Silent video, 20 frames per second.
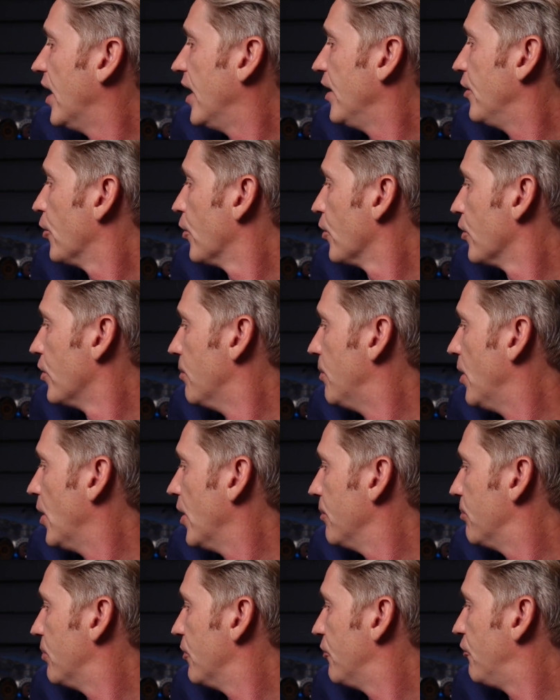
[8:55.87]
and I'd heard
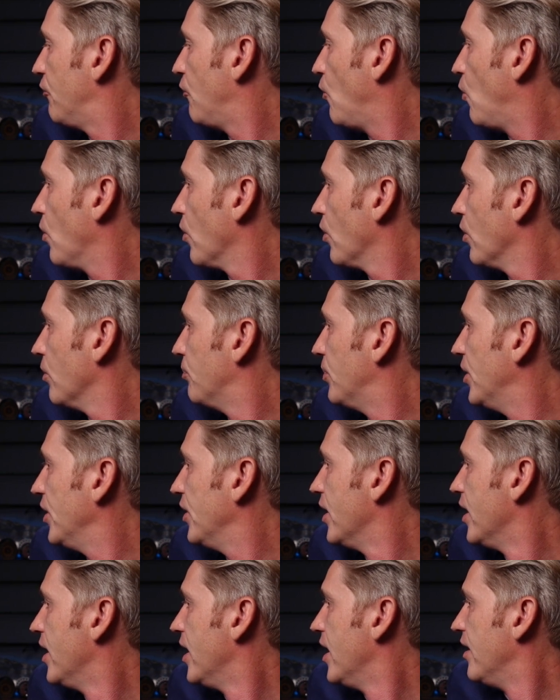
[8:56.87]
about it before,
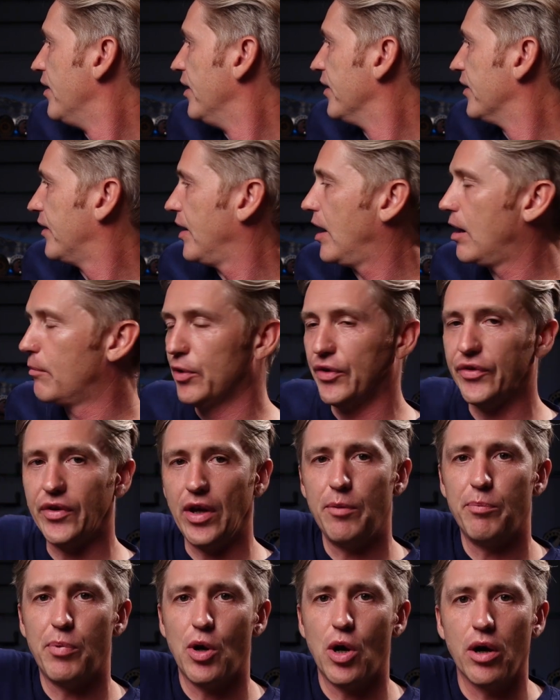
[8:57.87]
but this is
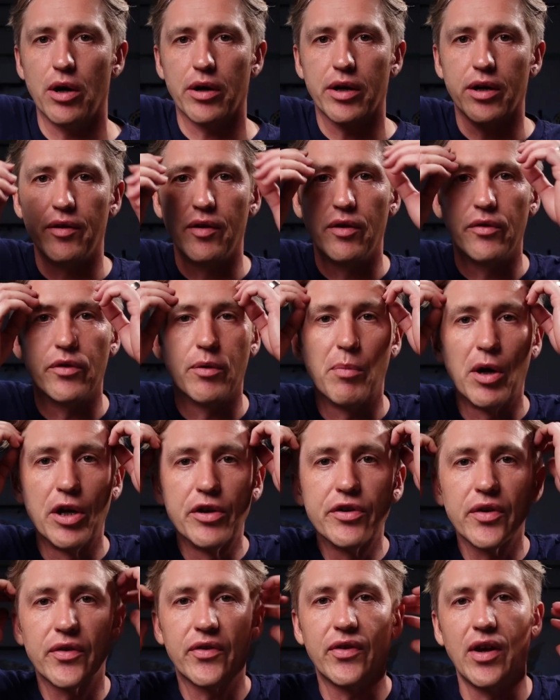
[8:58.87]
Ambleside Park, and there's a
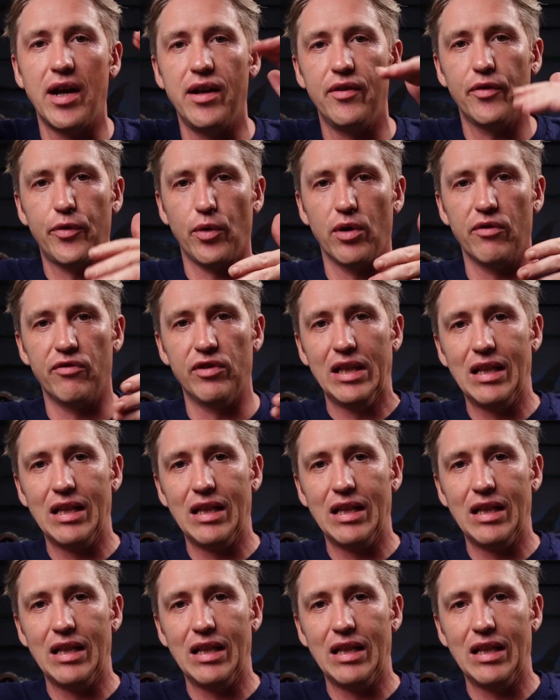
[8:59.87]
bunch of signs sort of